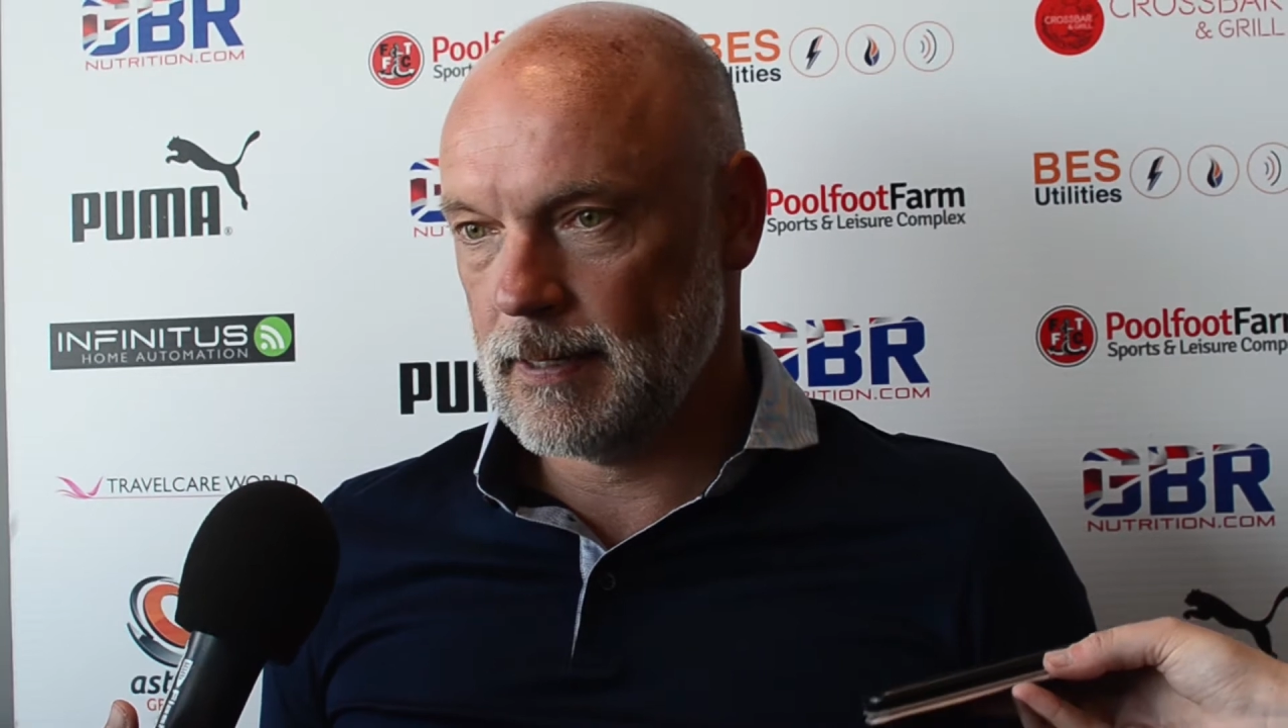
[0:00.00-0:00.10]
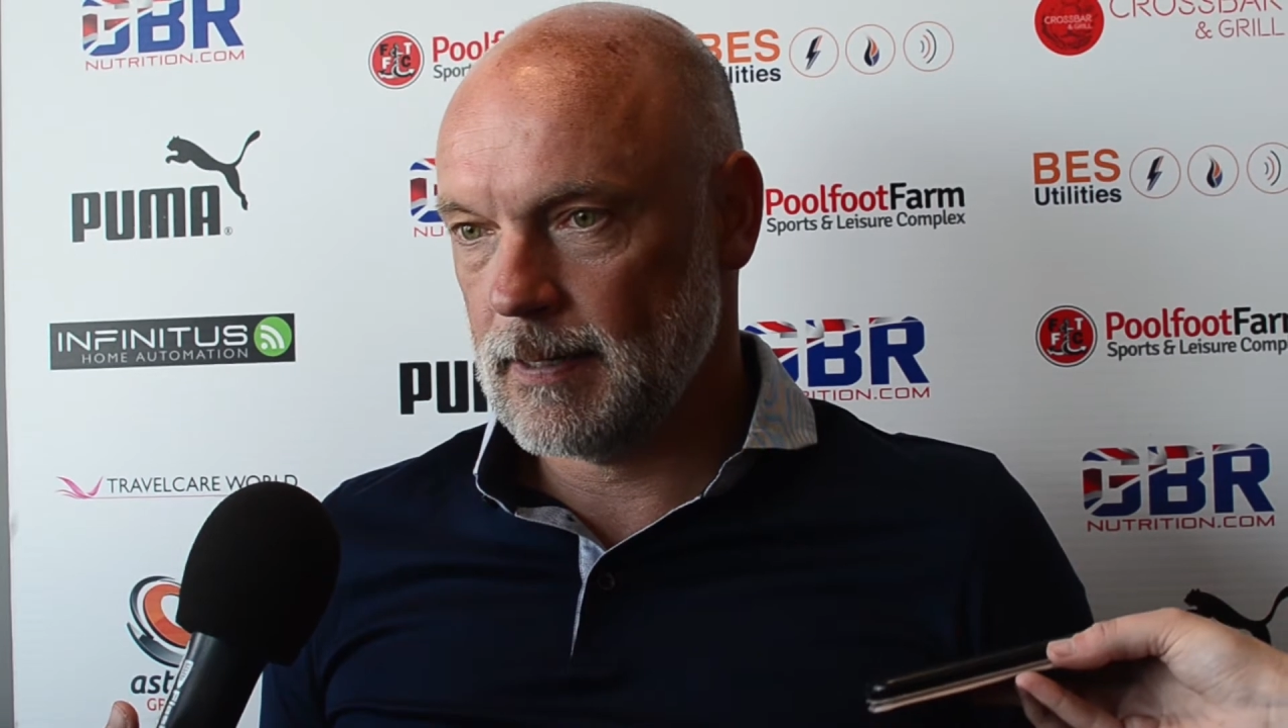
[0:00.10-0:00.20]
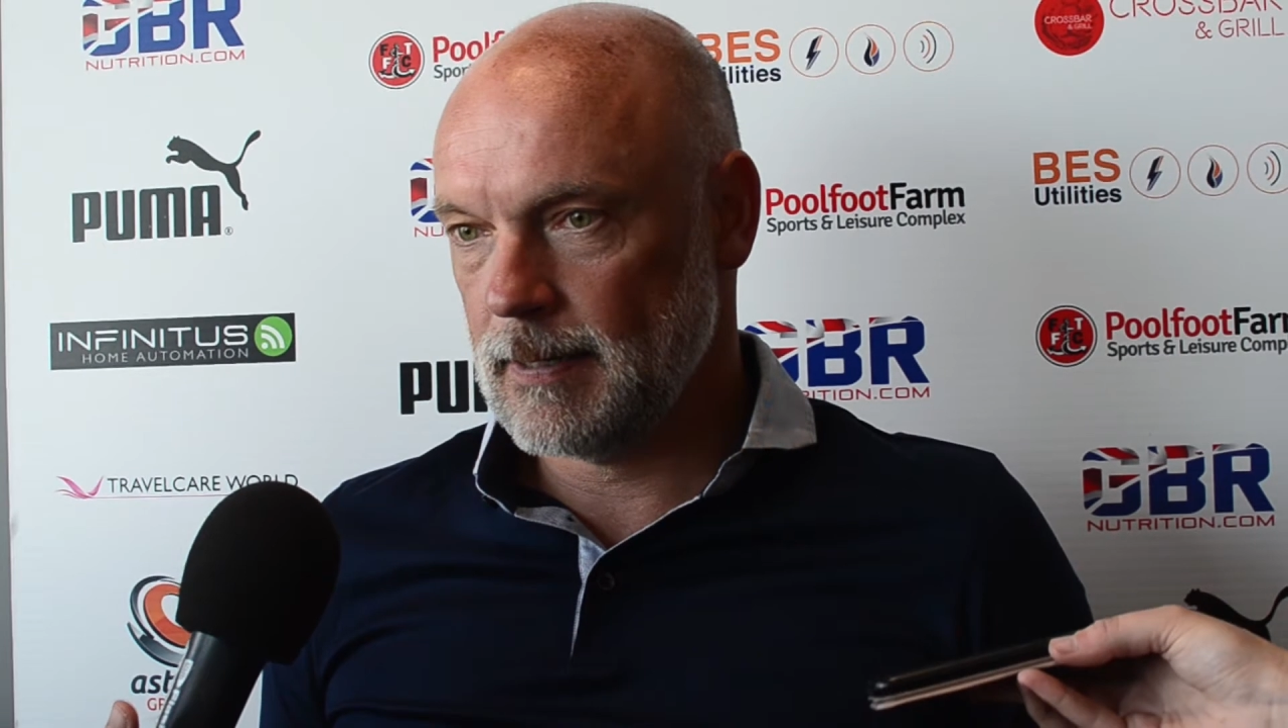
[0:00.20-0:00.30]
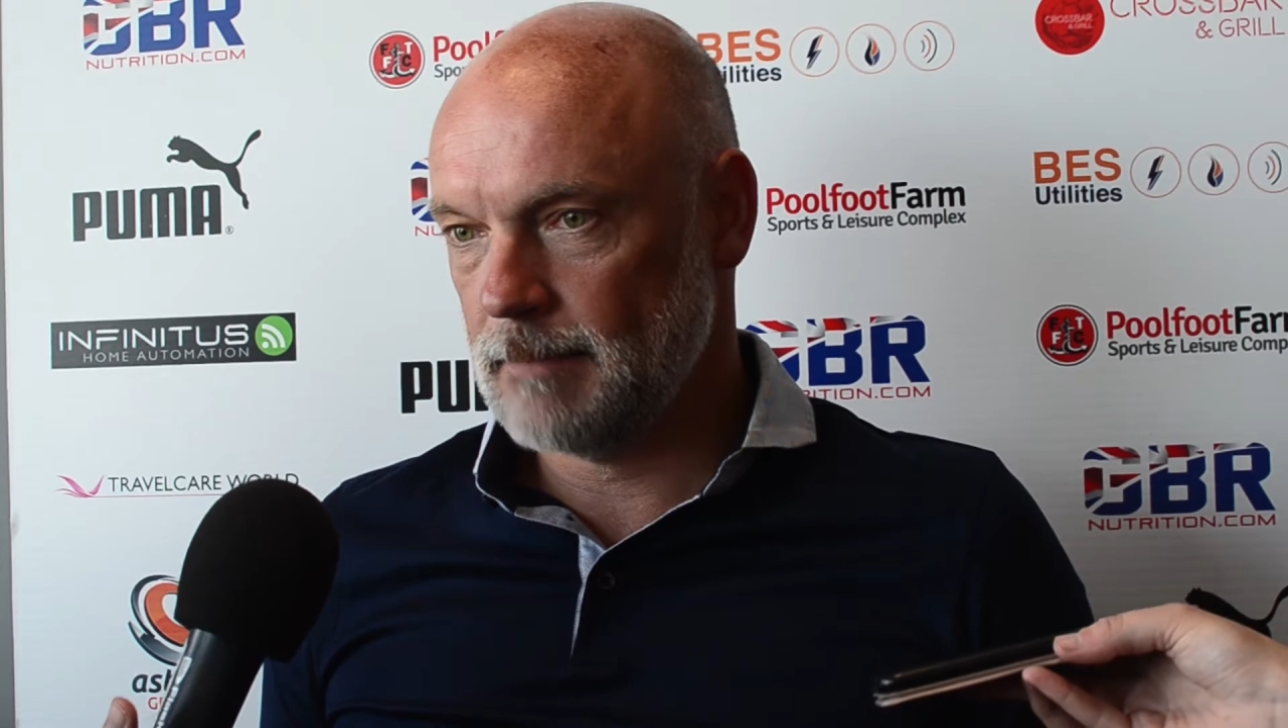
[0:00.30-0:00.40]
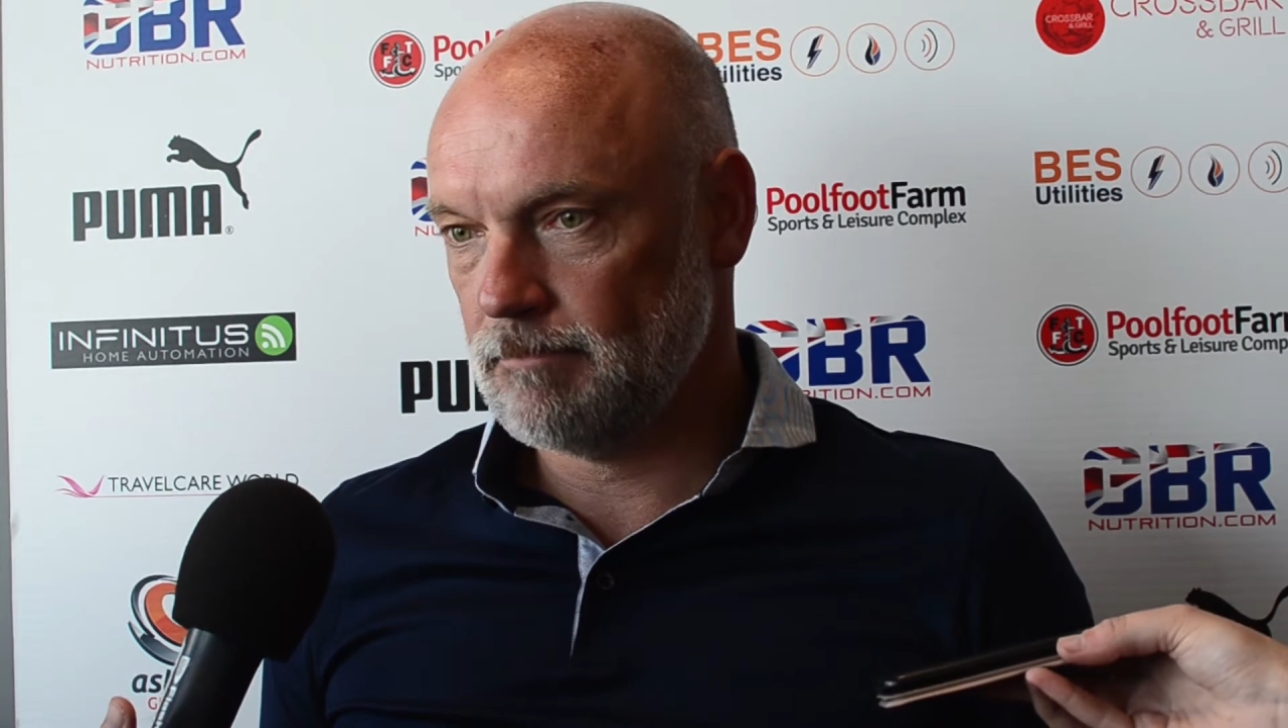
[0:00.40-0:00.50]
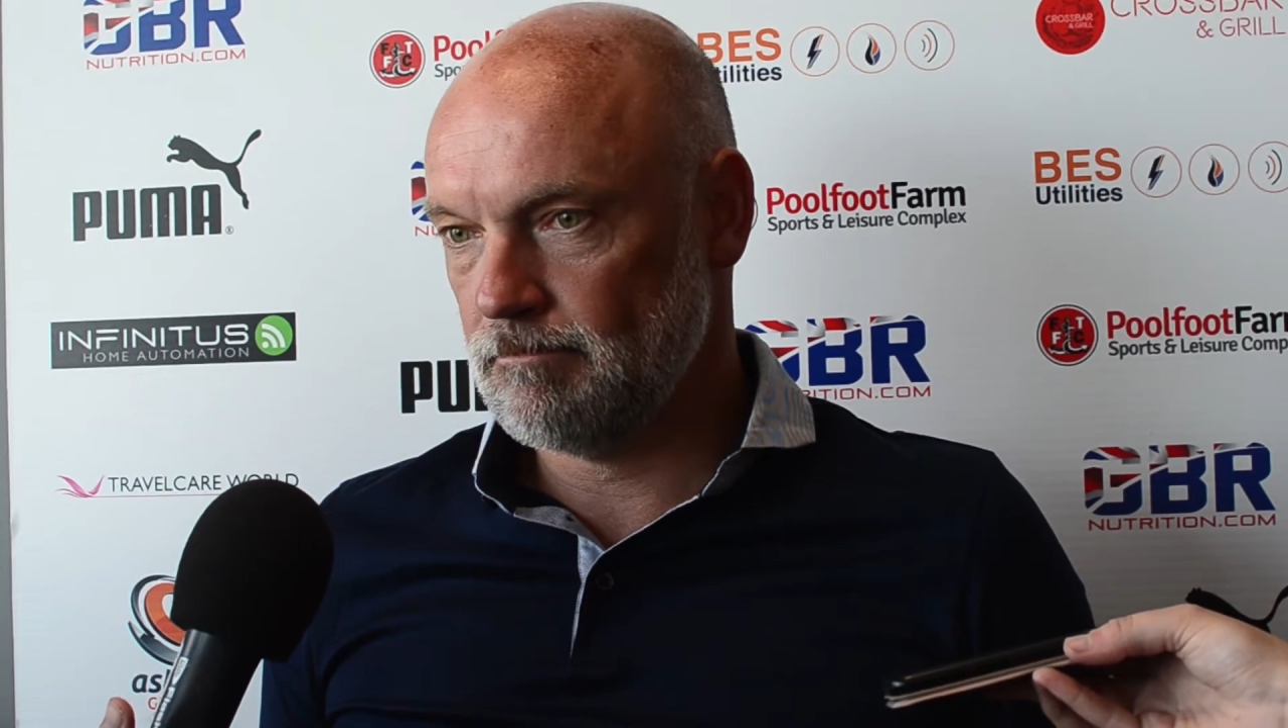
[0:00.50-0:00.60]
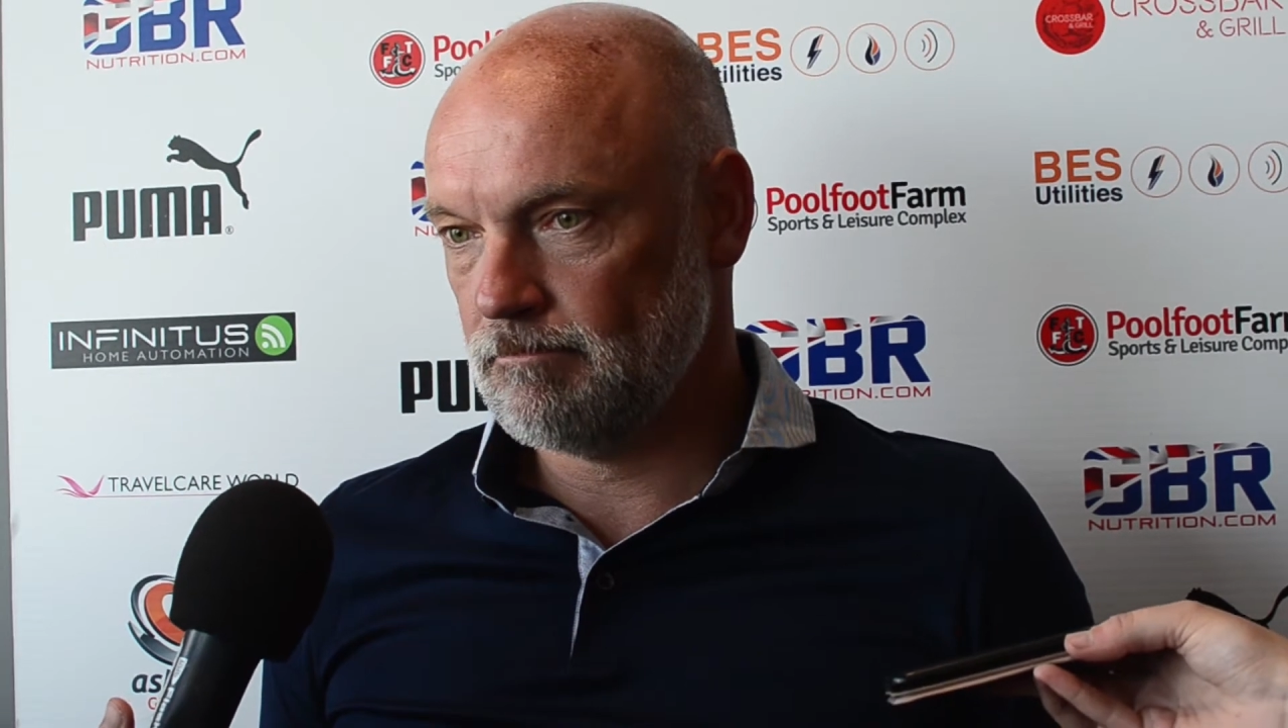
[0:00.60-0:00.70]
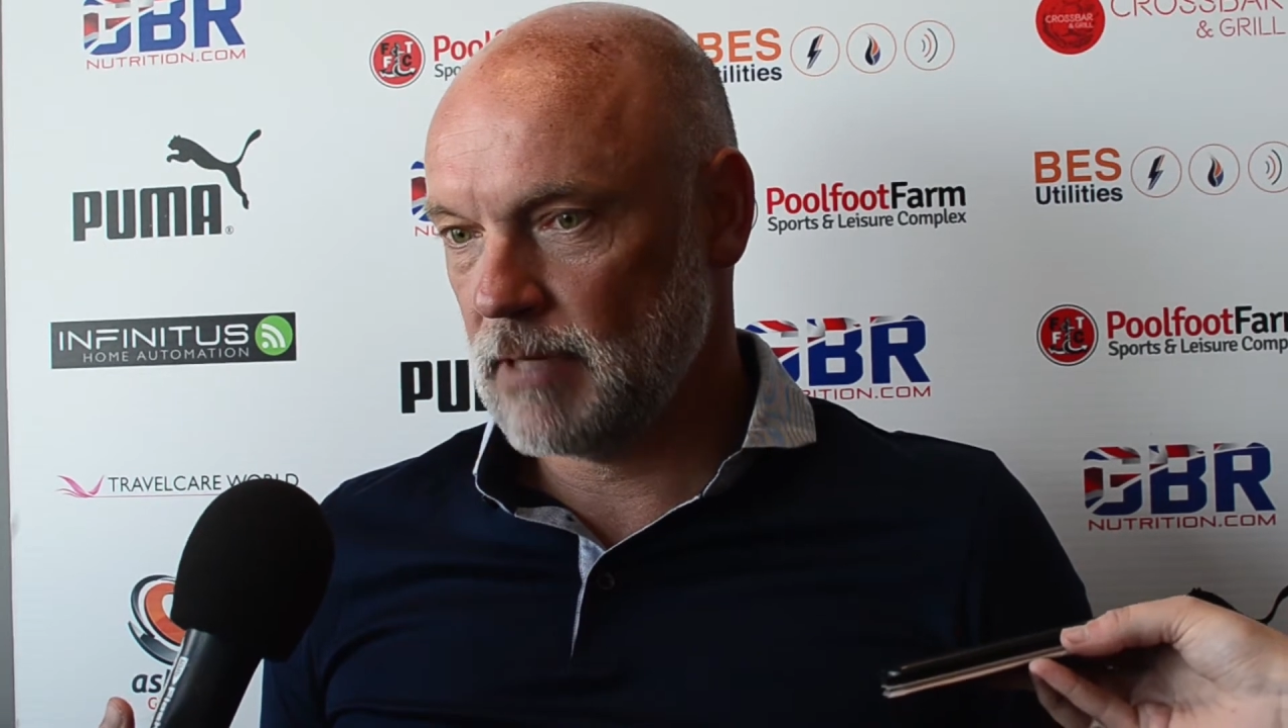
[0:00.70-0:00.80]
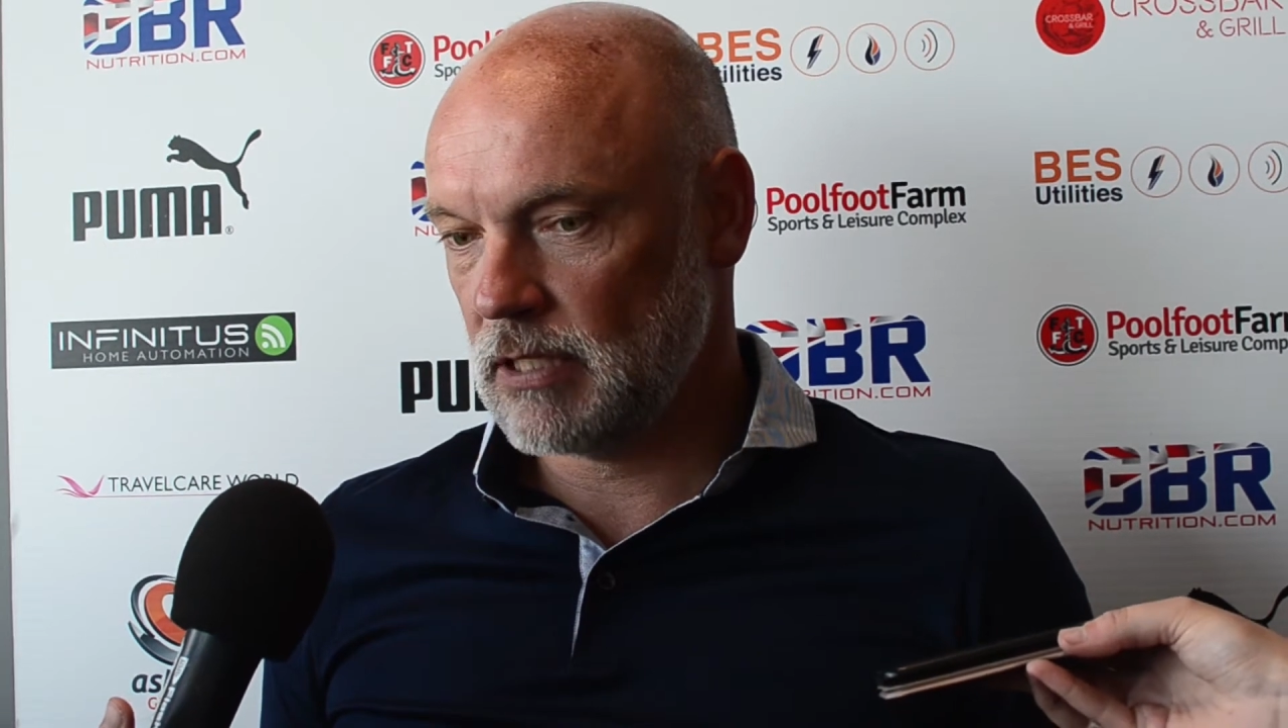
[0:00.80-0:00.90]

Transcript: um,